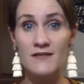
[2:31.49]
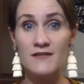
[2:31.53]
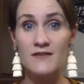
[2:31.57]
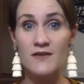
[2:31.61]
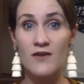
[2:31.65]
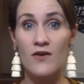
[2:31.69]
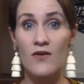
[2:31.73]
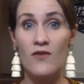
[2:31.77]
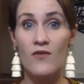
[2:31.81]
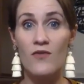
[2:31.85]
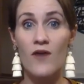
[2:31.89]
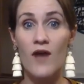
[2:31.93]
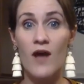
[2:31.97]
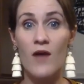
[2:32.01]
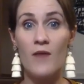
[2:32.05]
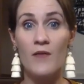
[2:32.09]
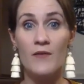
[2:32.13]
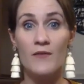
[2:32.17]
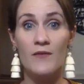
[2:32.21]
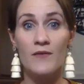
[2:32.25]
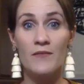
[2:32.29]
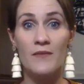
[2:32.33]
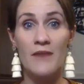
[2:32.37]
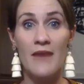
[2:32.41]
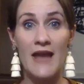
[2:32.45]
so helping
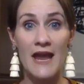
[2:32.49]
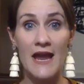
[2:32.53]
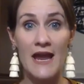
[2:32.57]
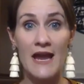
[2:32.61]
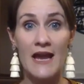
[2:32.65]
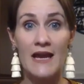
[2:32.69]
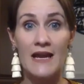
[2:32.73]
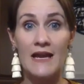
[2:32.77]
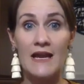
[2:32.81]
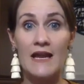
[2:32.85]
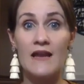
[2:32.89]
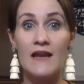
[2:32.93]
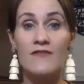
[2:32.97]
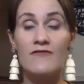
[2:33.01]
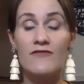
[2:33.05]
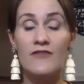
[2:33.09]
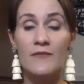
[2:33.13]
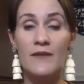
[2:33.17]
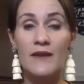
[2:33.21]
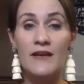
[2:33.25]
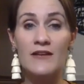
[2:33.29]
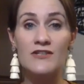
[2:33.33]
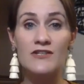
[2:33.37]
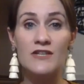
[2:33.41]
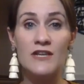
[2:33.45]
with pain and
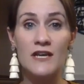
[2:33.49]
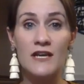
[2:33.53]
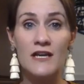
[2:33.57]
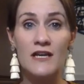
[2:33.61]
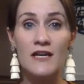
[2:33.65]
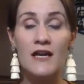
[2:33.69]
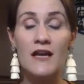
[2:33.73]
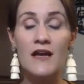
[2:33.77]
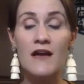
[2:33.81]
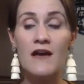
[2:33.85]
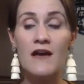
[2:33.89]
inflammation.